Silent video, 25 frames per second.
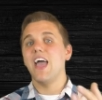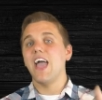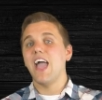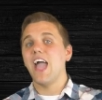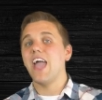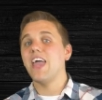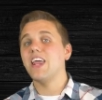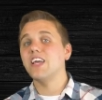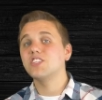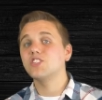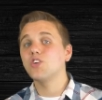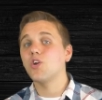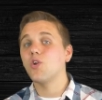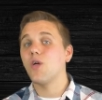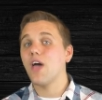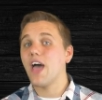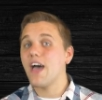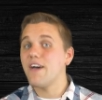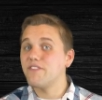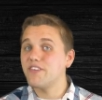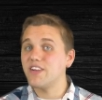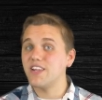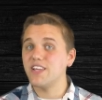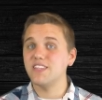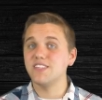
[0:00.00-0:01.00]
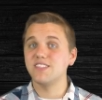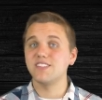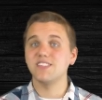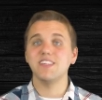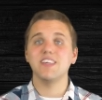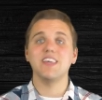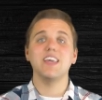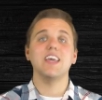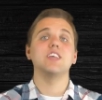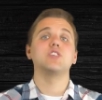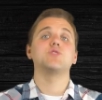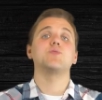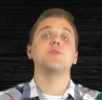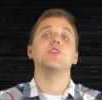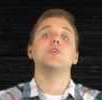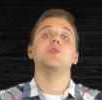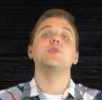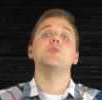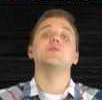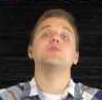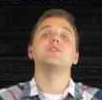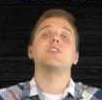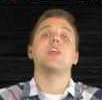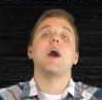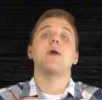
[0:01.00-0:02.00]
Anecdotal evidence is when you
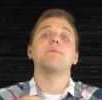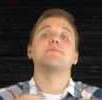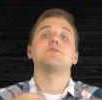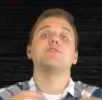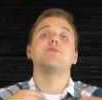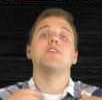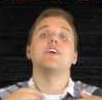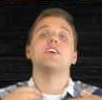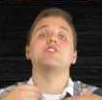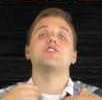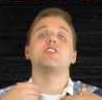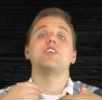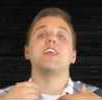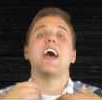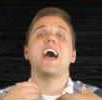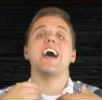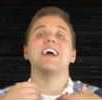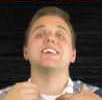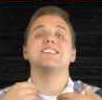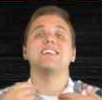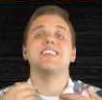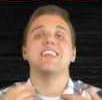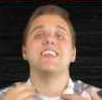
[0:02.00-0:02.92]
use an observation as